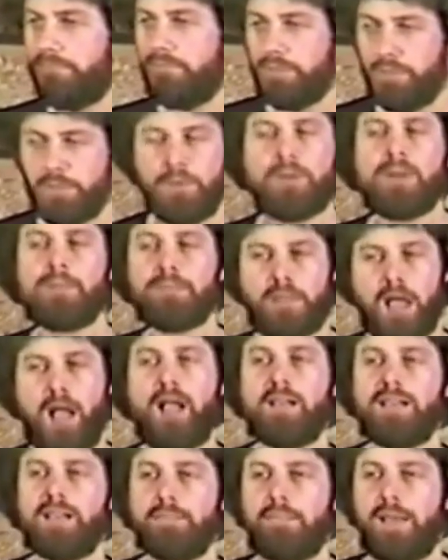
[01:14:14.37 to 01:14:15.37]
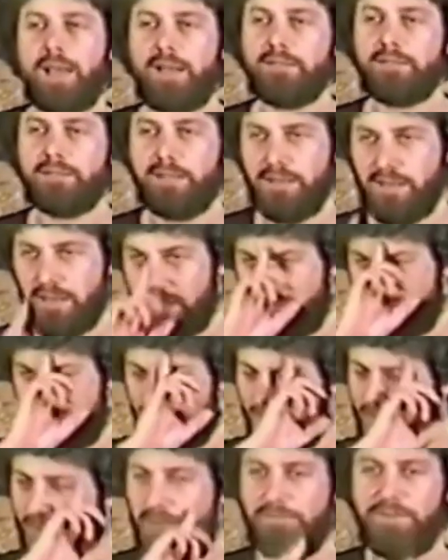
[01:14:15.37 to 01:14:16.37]
You know what I'm talking about. It
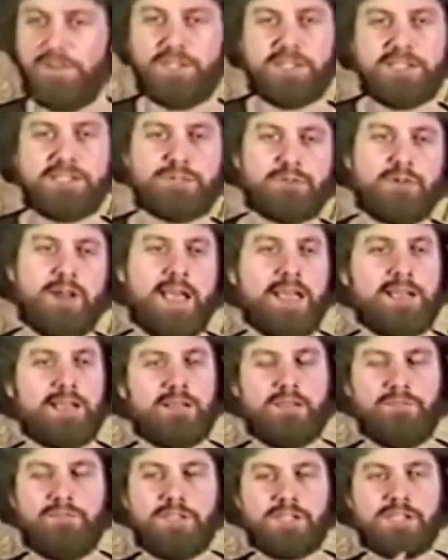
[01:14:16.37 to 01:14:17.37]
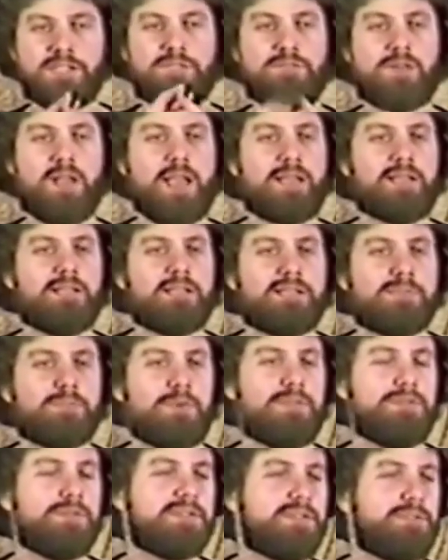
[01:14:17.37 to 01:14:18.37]
shouldn't be a vicious triangle. A vicious triangle is
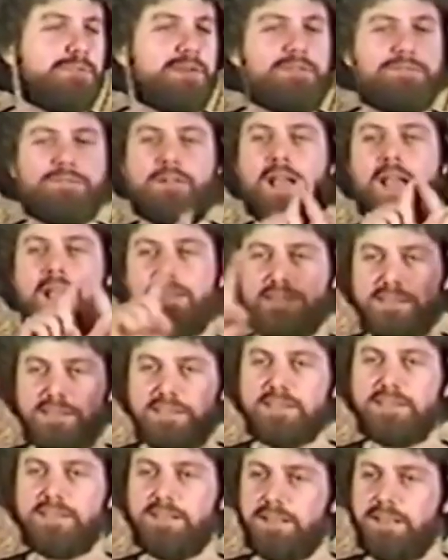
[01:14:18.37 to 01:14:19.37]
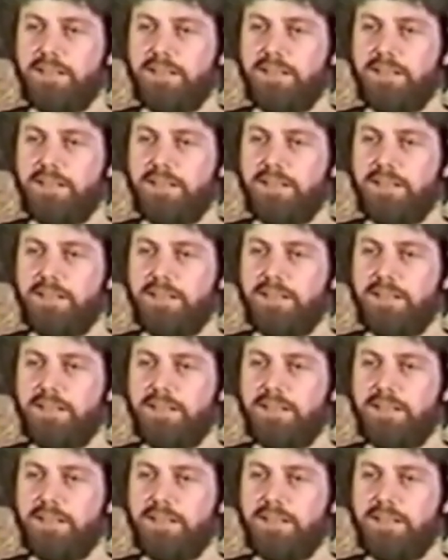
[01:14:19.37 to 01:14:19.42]
when there's three friends,